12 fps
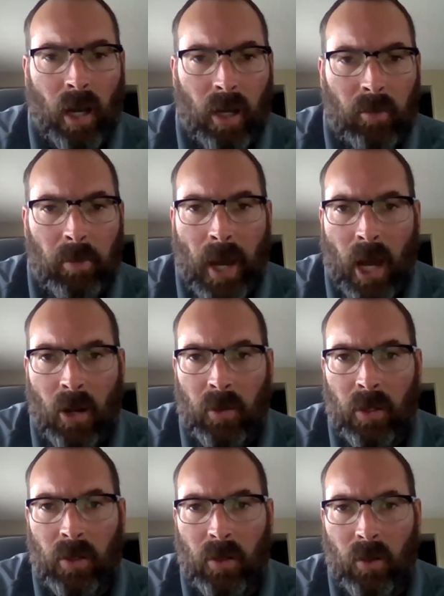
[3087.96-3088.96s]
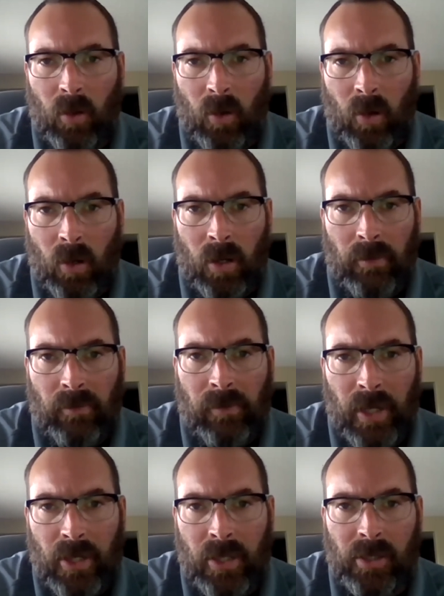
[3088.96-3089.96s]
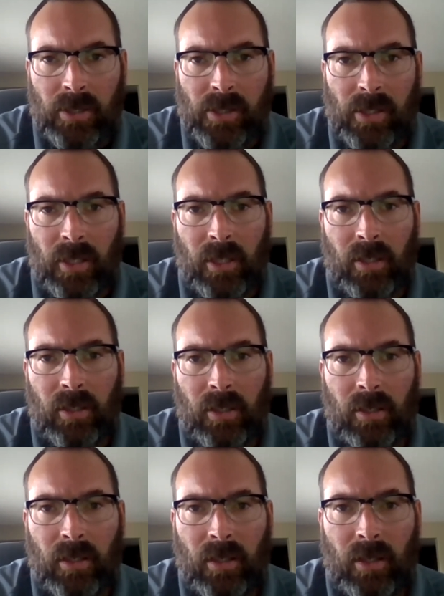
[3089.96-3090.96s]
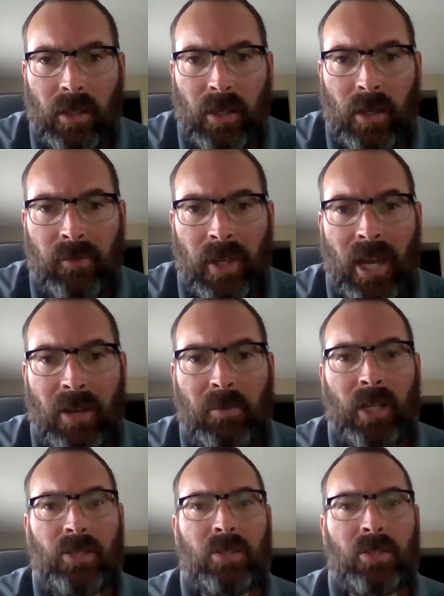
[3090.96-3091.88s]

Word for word: on power or efficiency? Have you had much